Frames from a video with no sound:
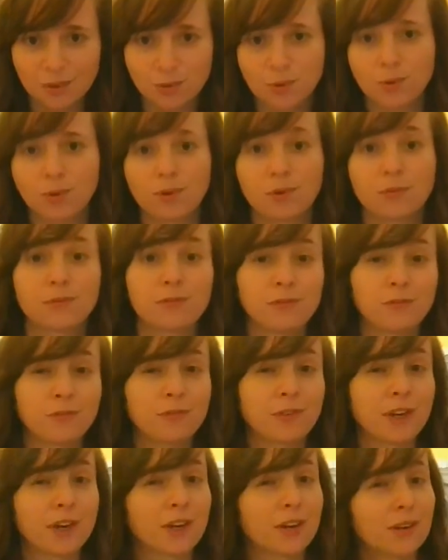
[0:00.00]
or
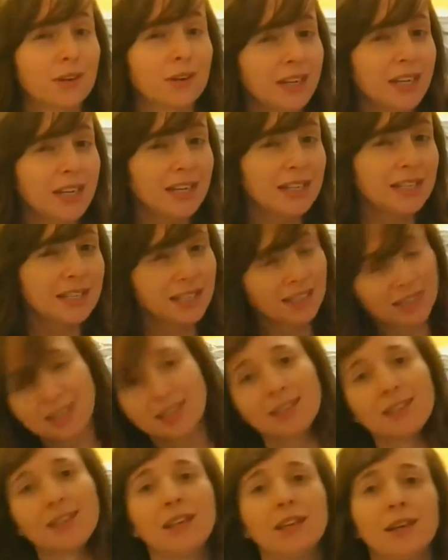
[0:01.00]
varied,
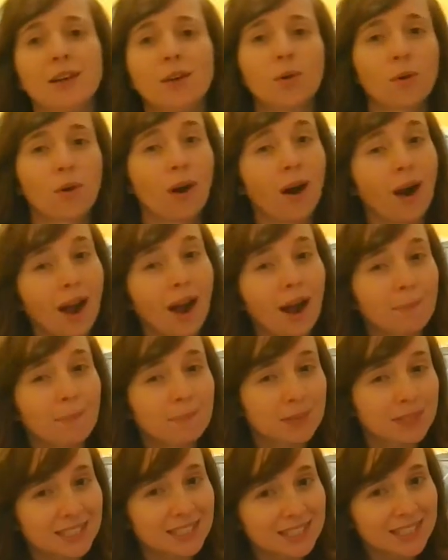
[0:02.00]
or
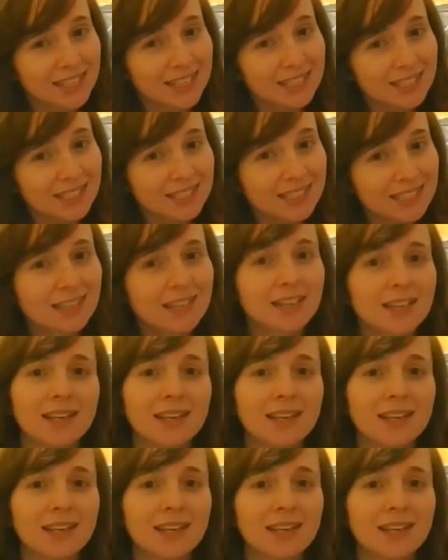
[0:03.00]
opposite.